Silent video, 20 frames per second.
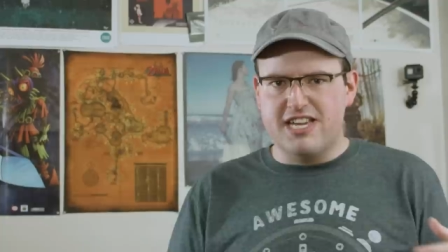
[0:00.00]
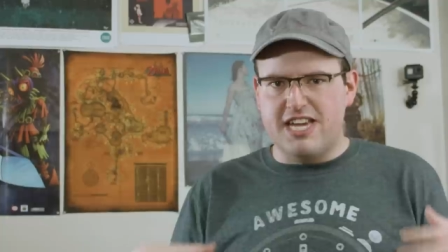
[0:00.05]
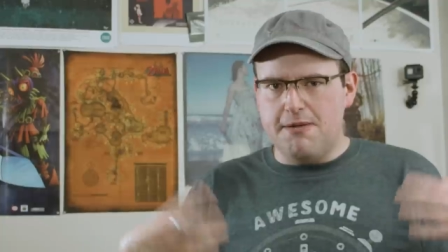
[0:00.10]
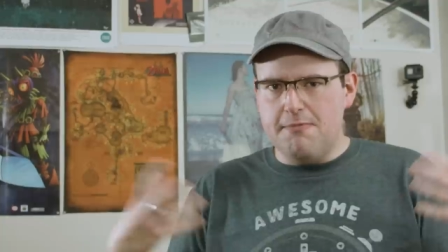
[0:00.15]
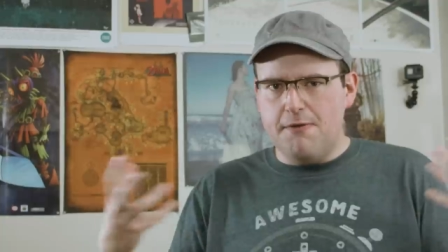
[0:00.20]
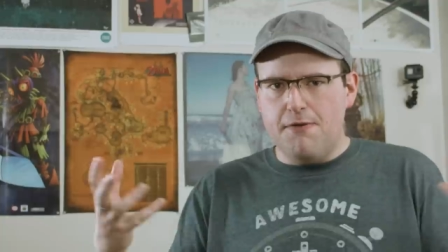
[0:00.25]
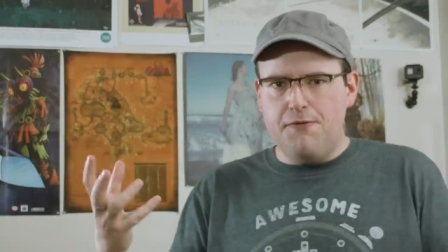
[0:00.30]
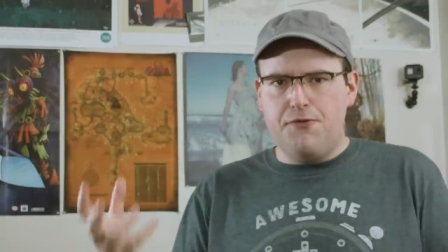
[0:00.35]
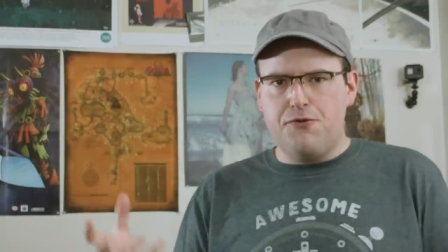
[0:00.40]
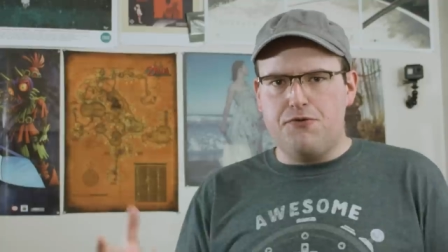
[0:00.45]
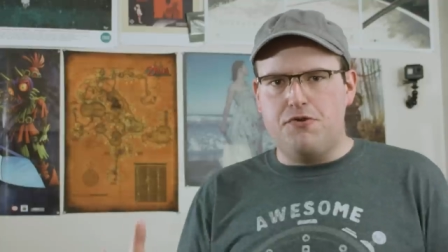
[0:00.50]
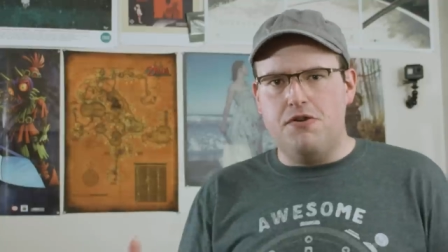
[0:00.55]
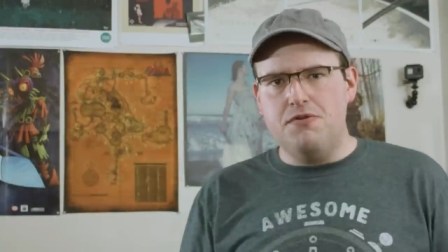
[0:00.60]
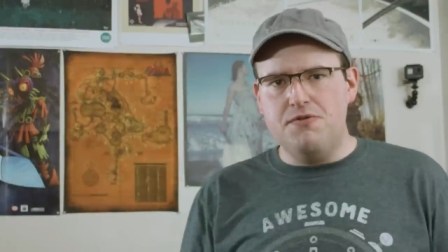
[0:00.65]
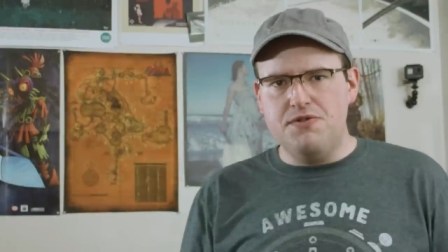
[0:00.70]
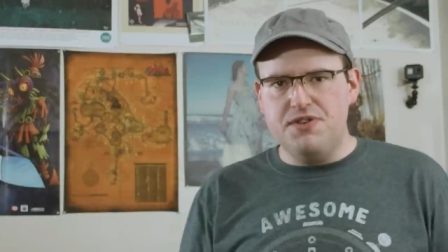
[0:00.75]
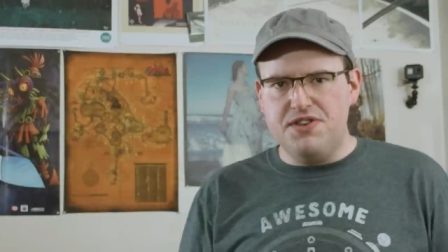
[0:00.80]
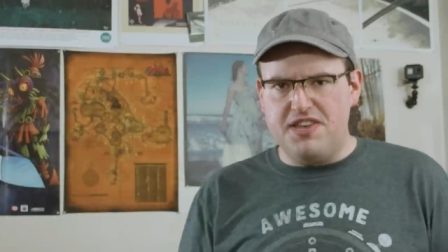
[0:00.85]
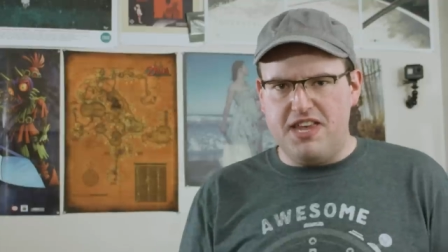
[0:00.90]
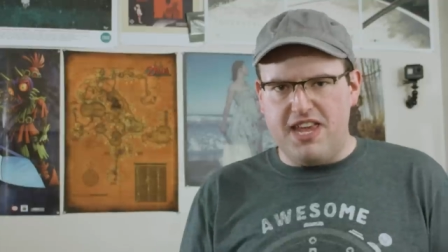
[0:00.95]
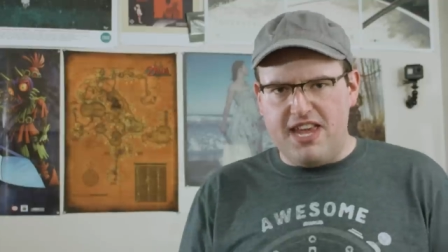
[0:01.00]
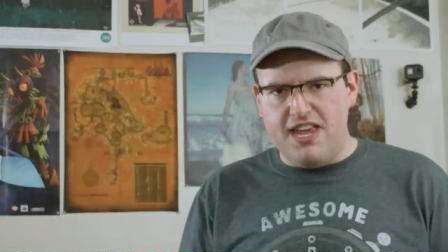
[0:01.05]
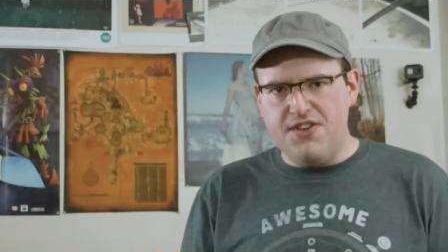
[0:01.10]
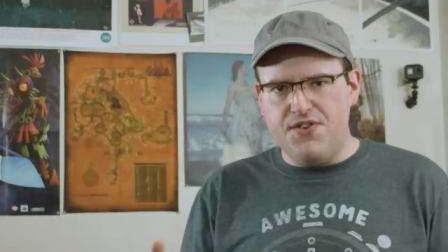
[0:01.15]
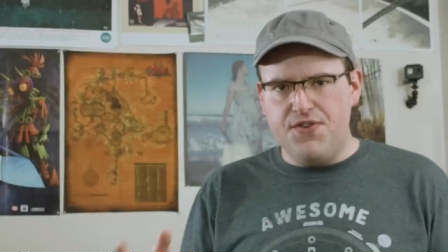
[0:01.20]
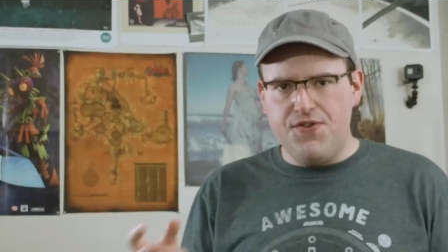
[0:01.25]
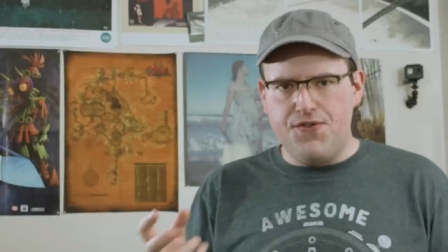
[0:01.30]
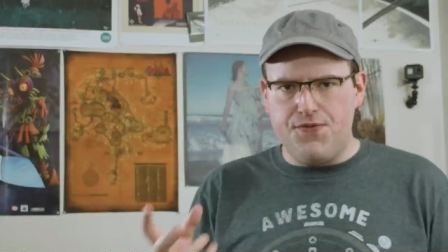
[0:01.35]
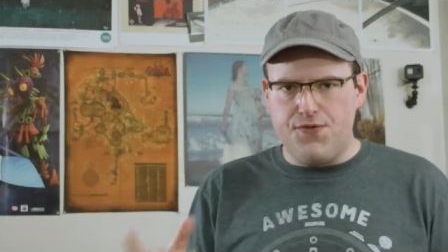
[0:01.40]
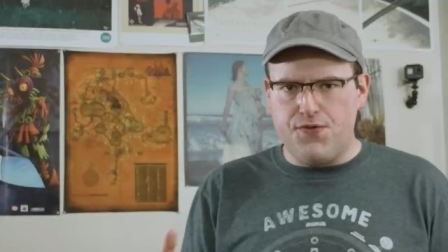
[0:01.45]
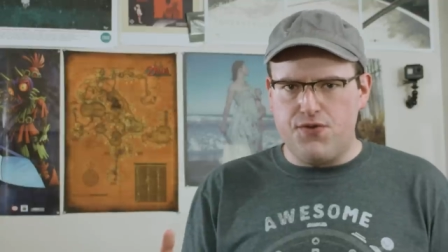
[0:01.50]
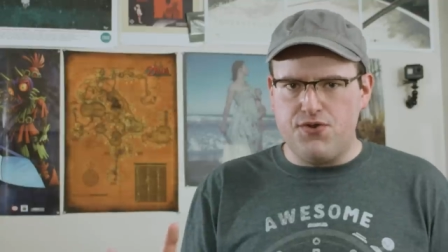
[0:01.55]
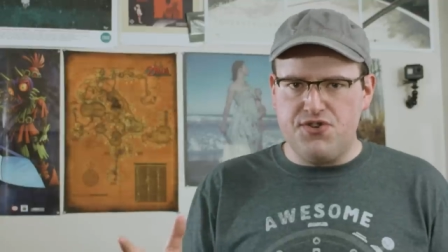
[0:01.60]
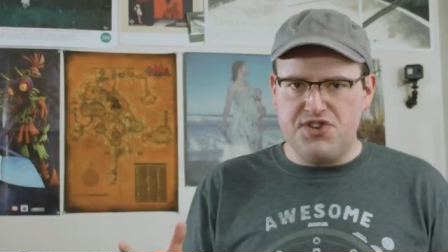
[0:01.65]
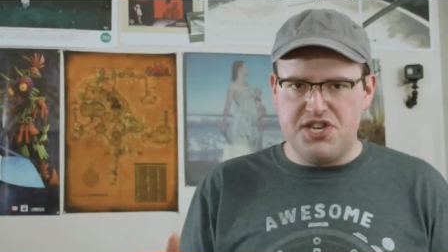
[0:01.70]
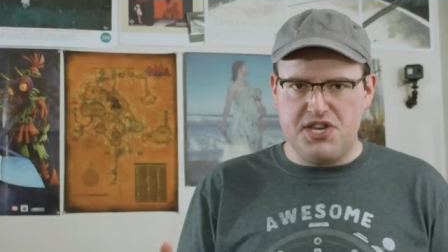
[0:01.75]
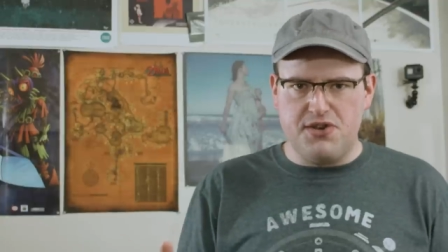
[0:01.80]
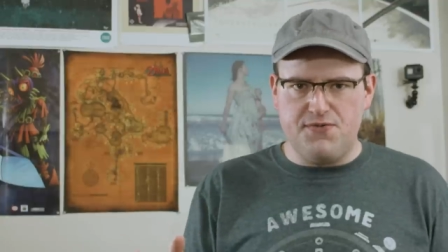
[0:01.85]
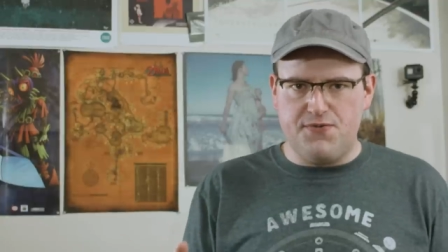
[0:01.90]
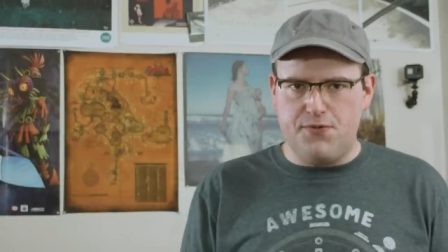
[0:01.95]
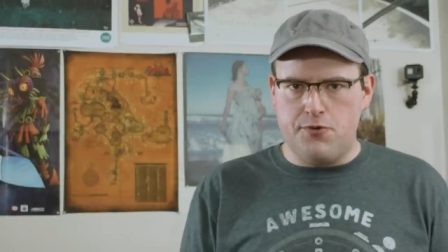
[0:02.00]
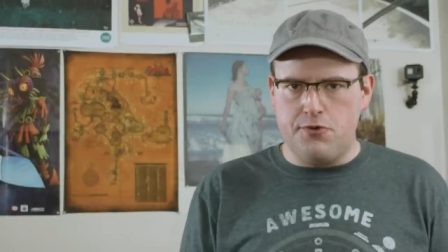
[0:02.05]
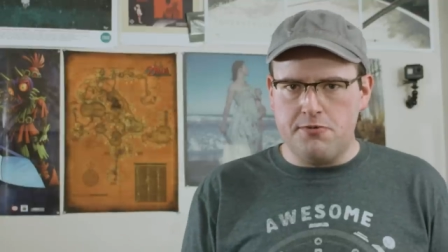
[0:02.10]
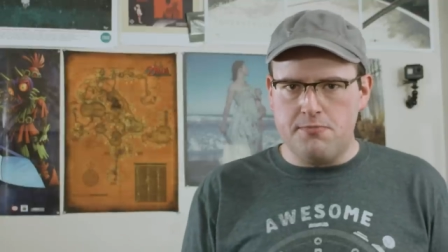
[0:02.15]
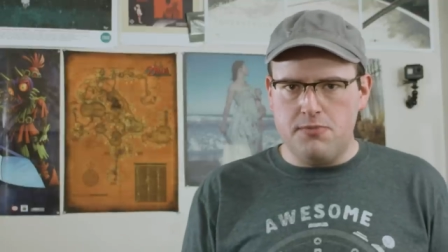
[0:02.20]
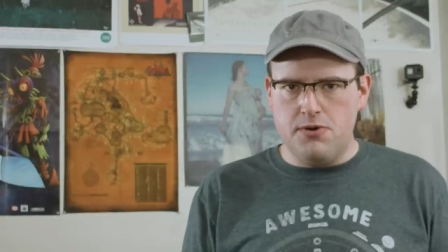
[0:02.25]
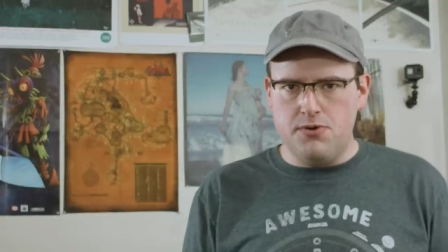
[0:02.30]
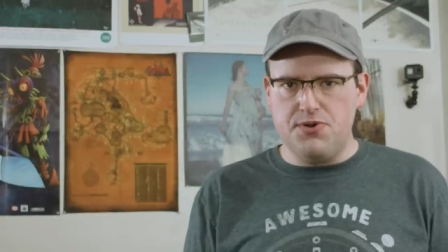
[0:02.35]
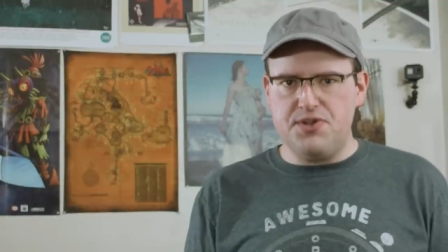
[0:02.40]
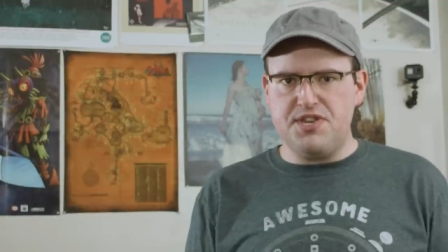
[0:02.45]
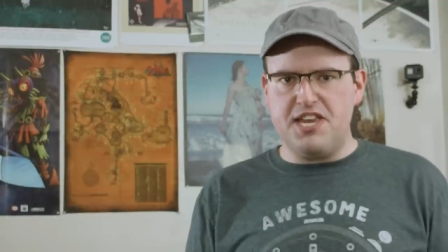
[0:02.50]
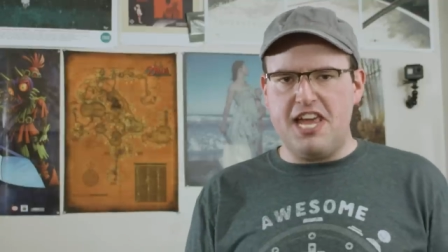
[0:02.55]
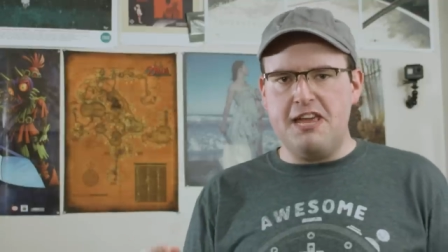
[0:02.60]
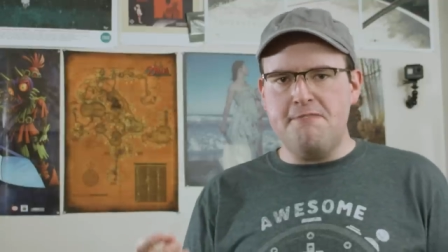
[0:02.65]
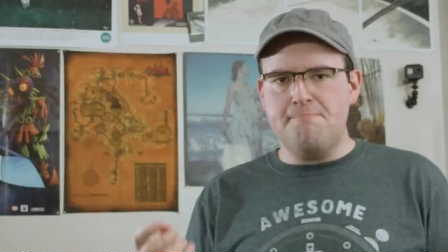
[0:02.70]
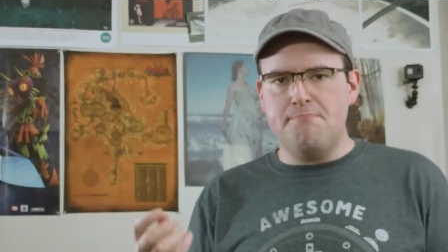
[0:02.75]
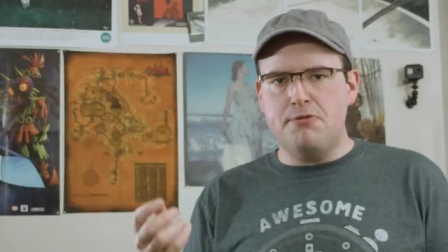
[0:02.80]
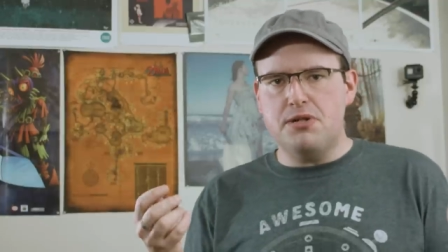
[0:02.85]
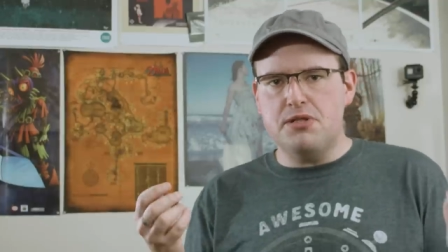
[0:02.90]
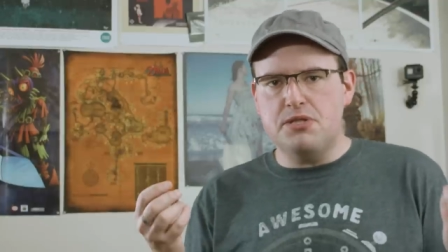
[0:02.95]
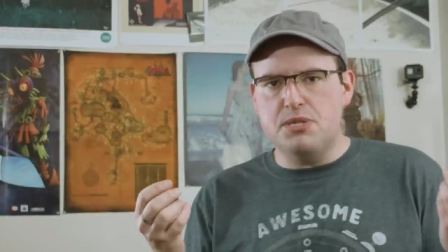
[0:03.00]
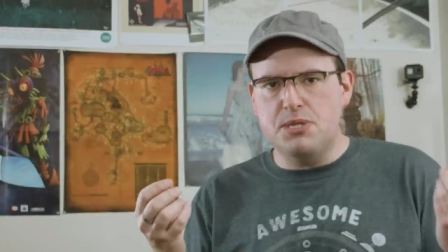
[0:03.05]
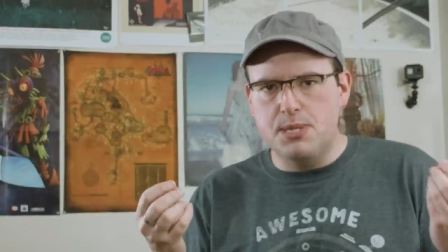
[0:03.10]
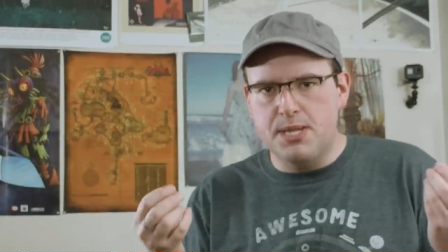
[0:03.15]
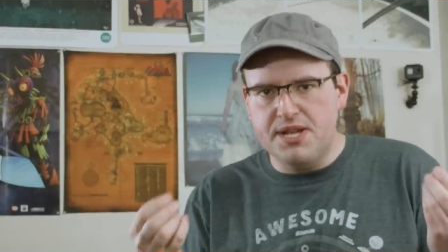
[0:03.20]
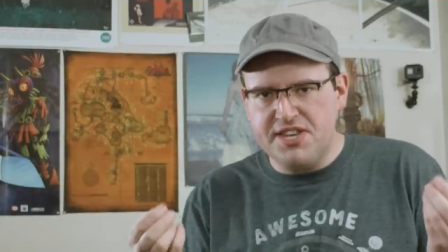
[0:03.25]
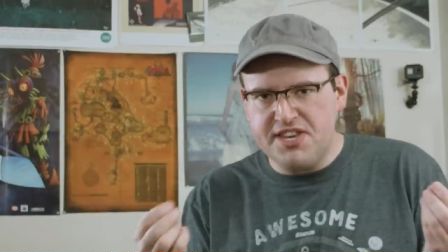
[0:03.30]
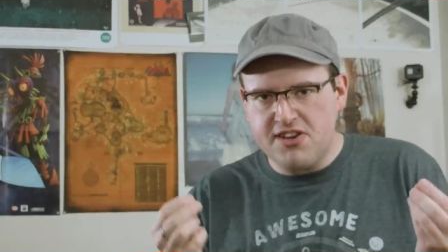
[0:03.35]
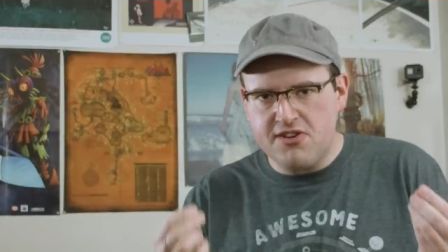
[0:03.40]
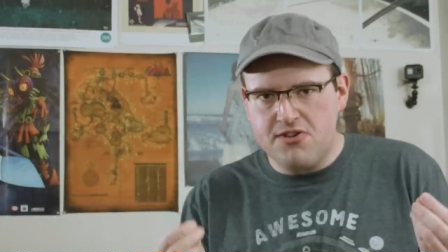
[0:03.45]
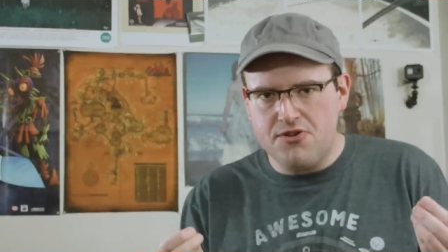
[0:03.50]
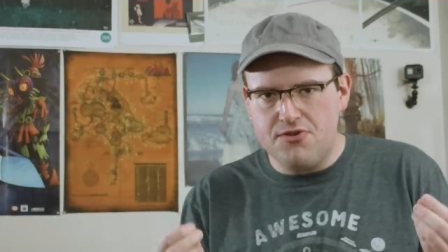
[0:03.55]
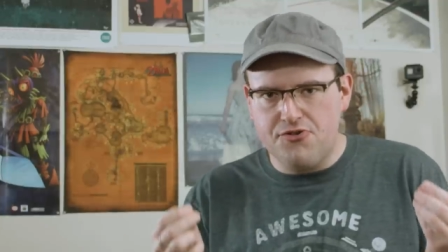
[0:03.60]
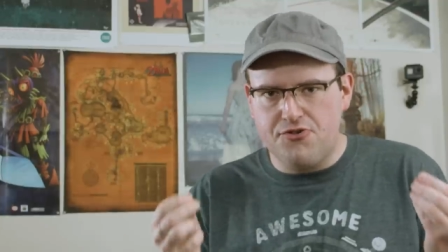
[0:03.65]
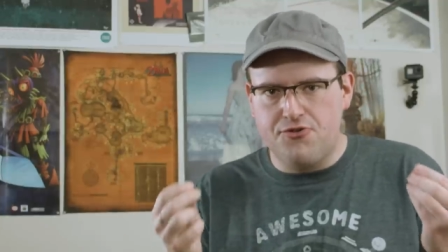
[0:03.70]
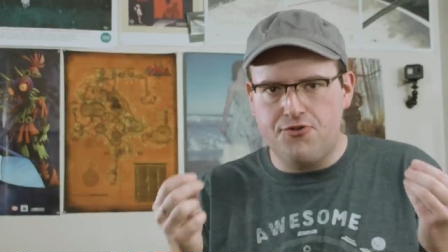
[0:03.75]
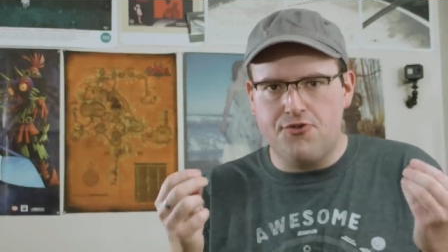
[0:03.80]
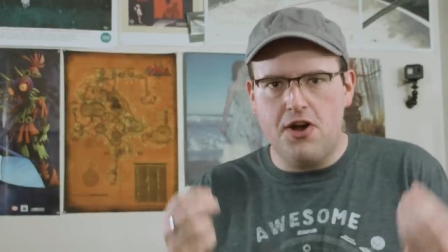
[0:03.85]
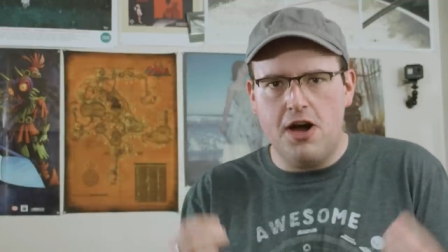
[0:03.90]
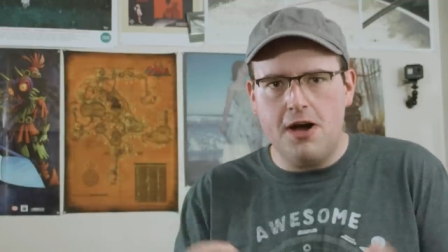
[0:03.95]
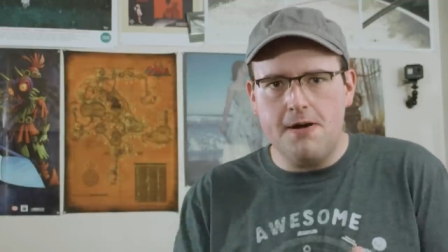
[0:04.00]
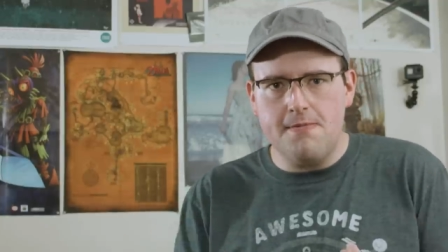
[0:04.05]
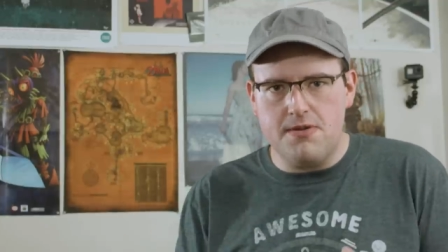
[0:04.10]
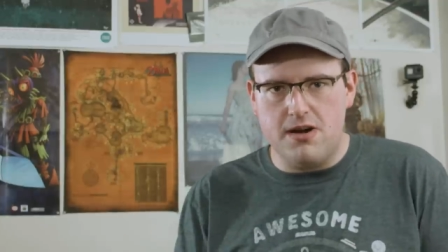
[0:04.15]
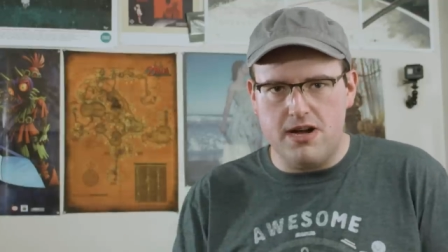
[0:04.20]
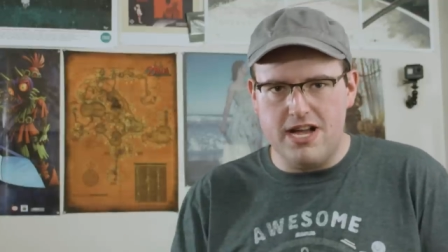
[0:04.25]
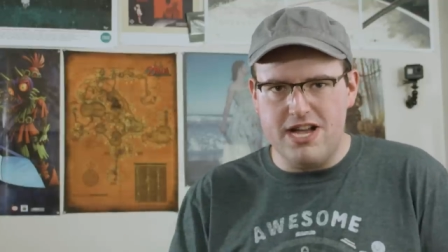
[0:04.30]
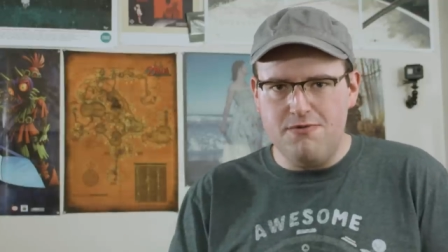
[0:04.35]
Game of Thrones is, first and foremost, a political drama.